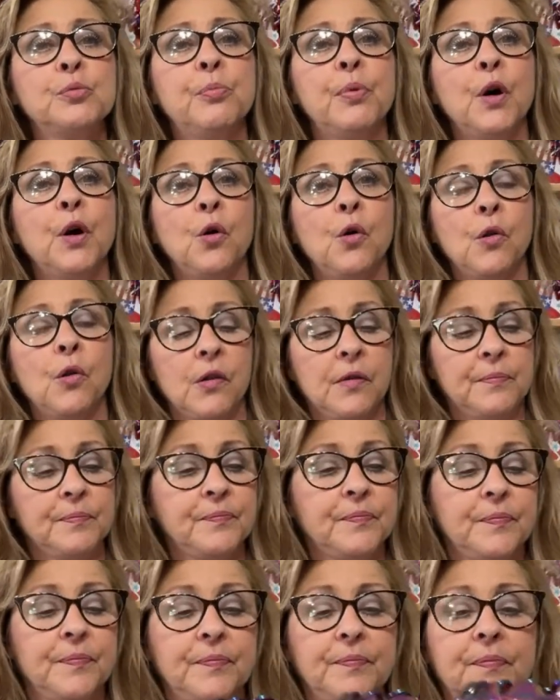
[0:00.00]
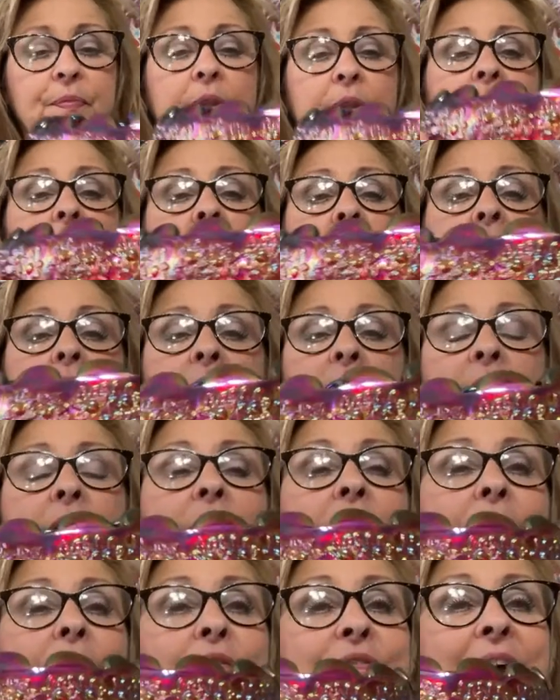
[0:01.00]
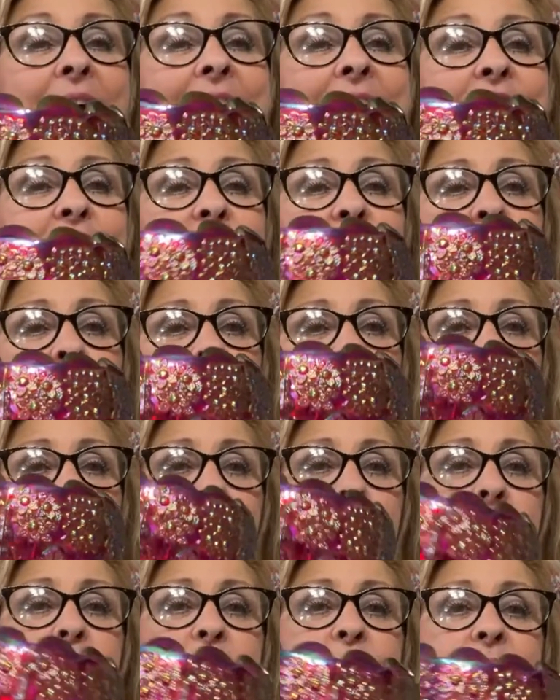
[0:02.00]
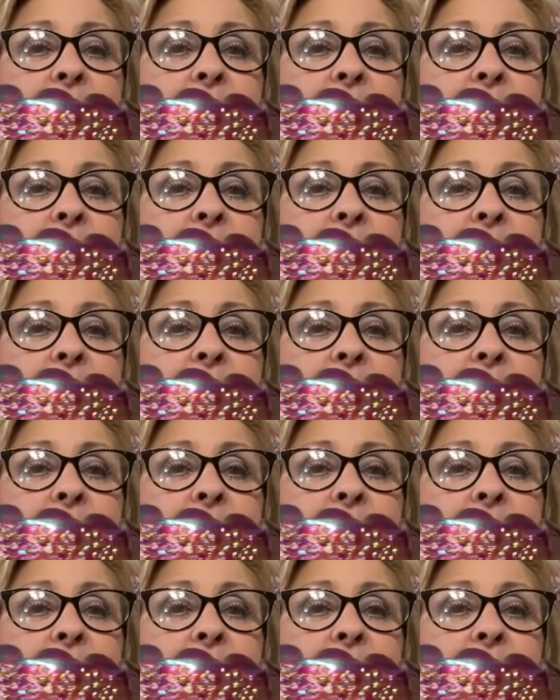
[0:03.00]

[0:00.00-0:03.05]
Bowl. Thank you.